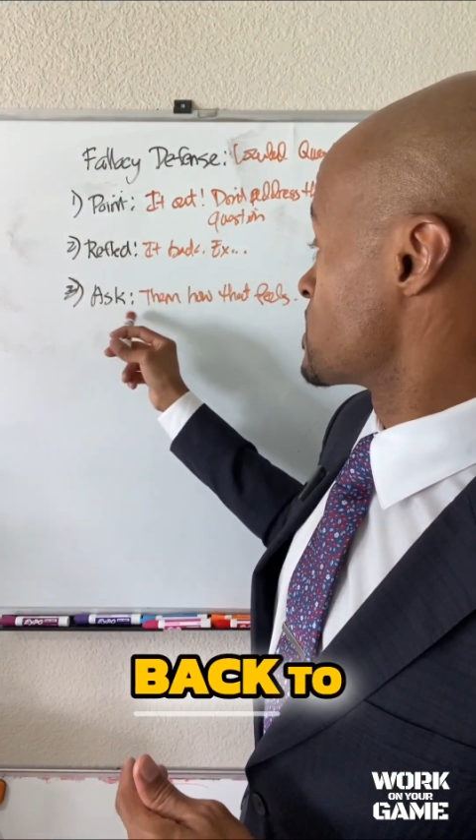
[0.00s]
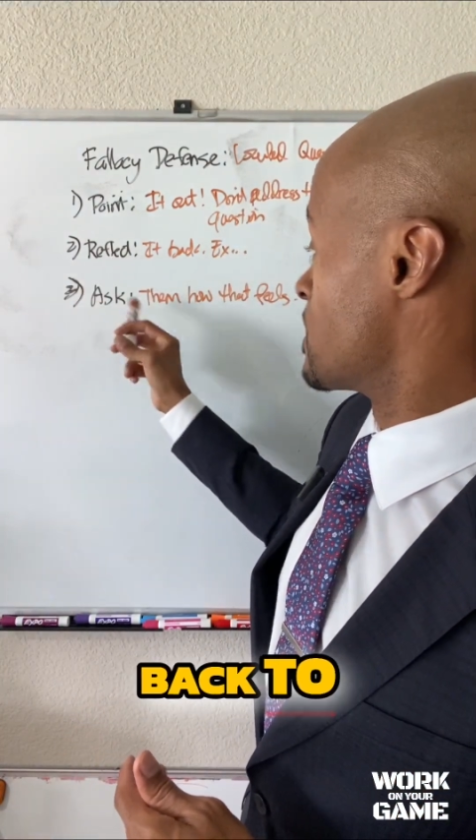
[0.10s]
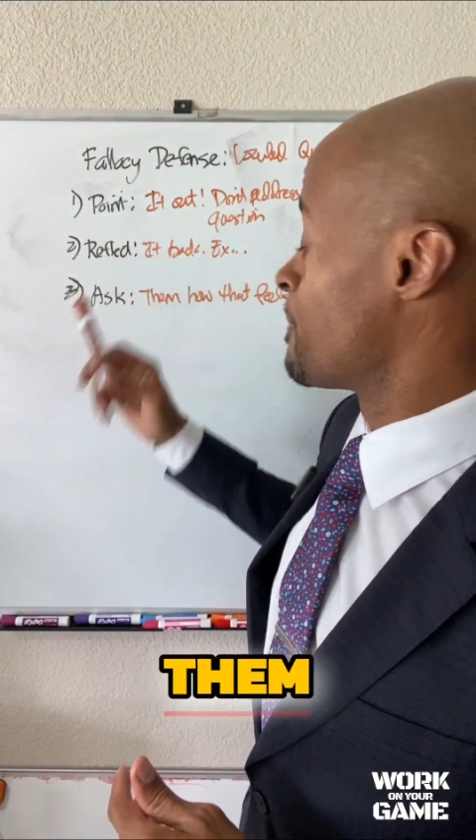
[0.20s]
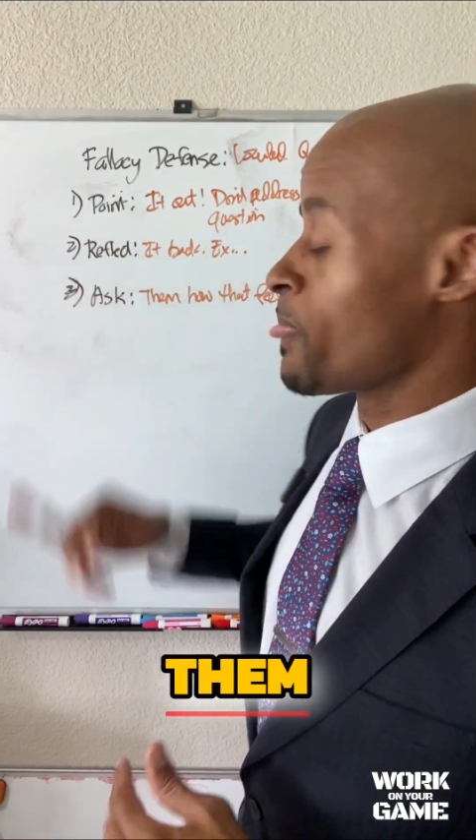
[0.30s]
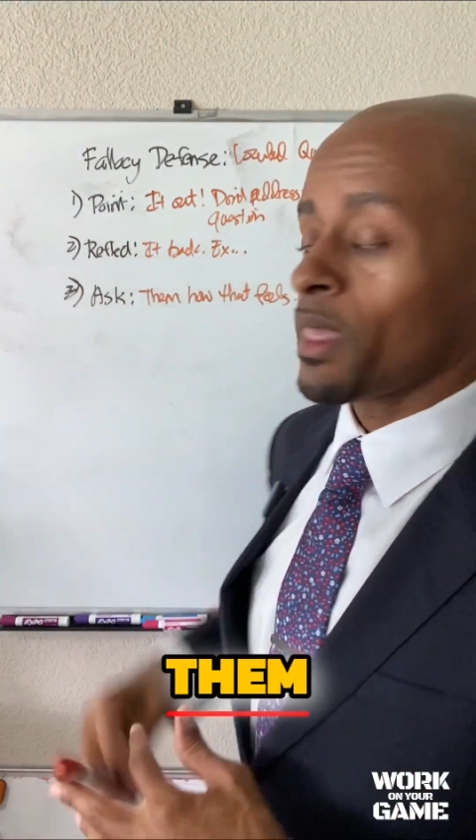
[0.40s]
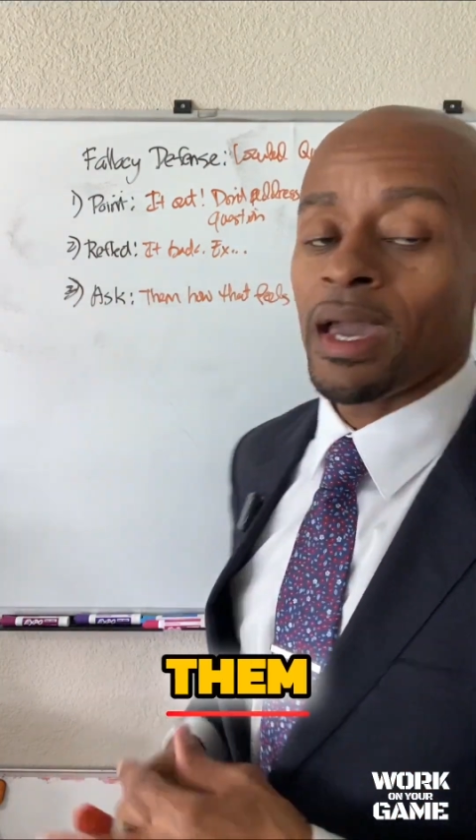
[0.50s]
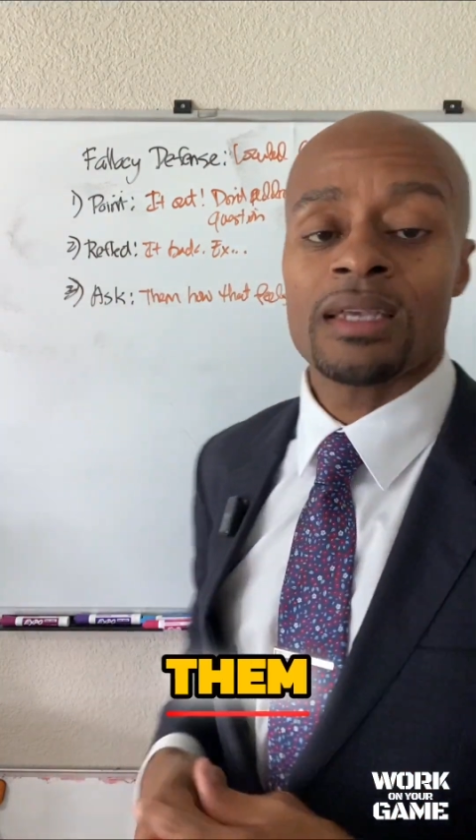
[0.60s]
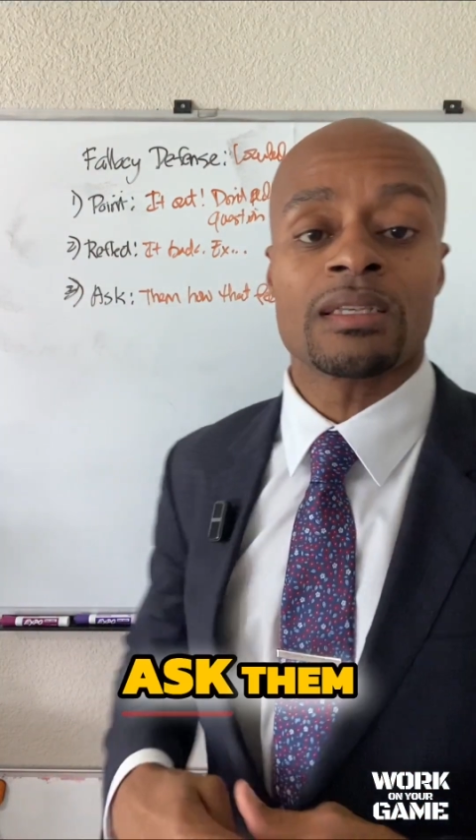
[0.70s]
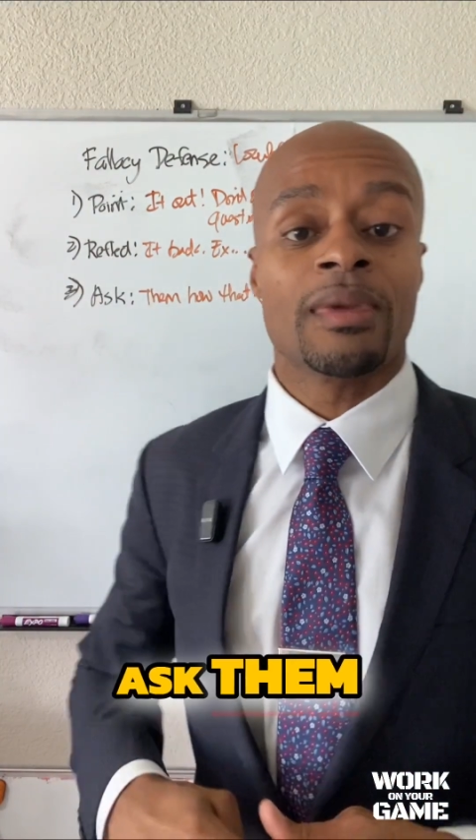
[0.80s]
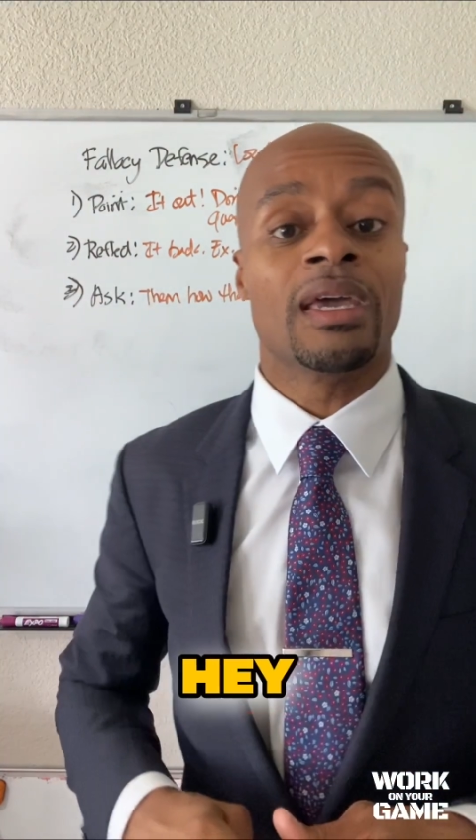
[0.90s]
to them,
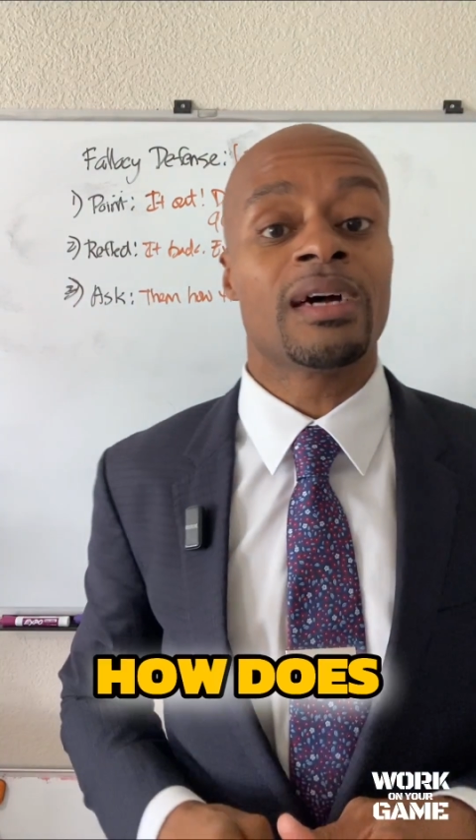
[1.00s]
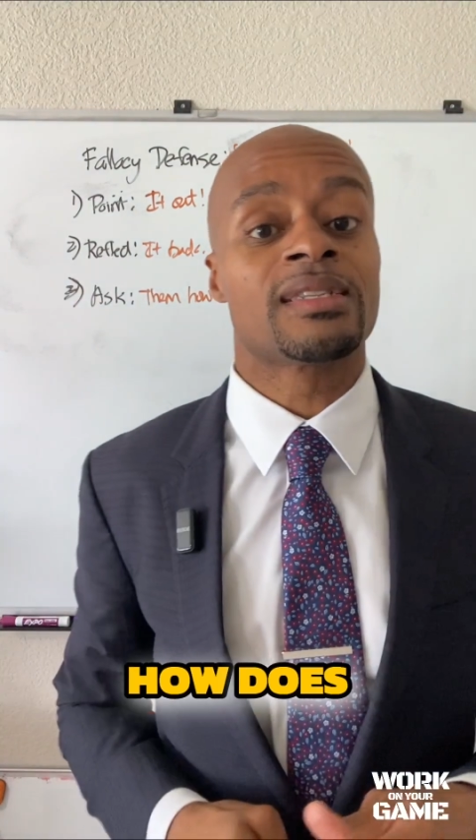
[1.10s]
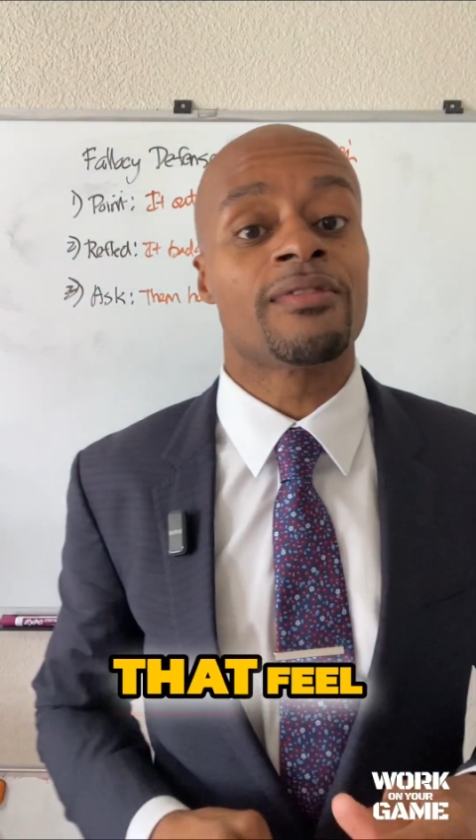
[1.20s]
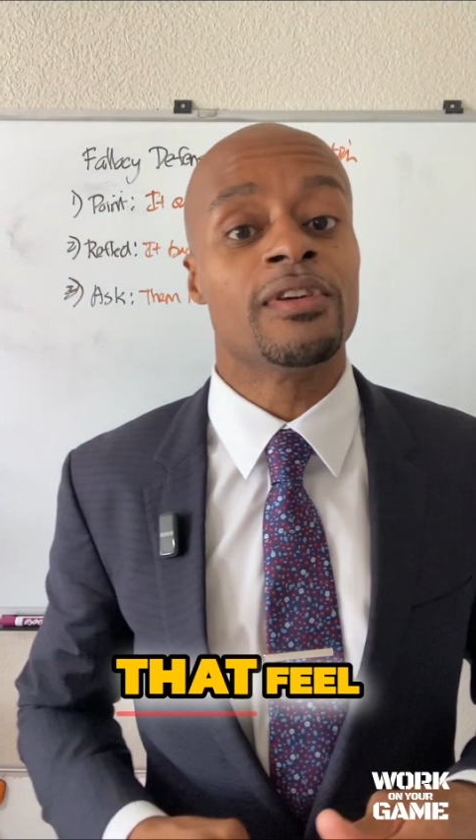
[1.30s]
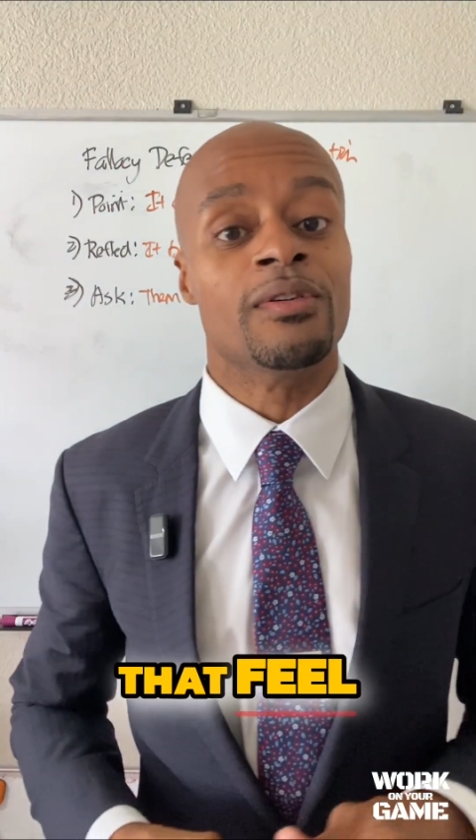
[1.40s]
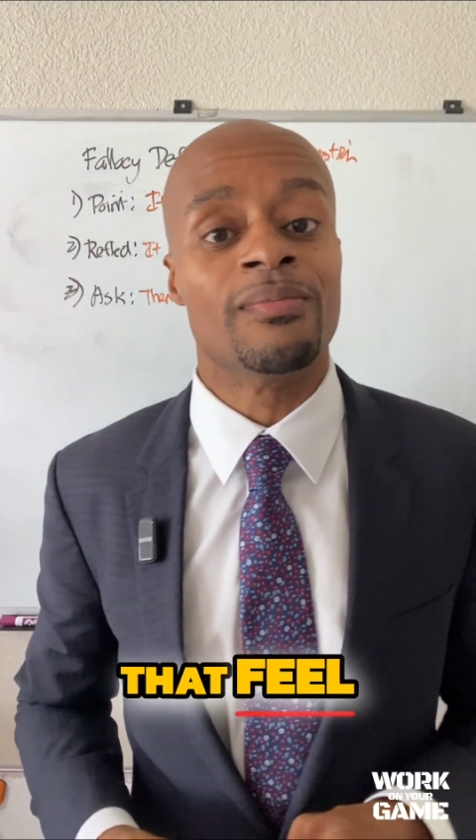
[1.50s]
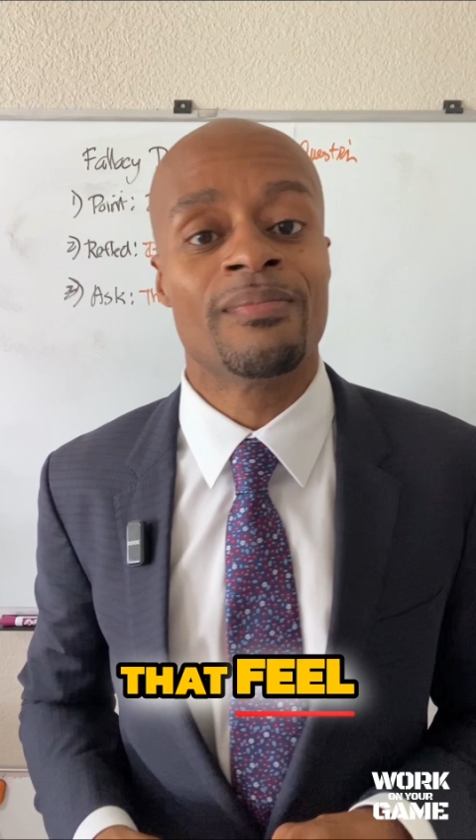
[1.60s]
ask them, hey, how does that feel?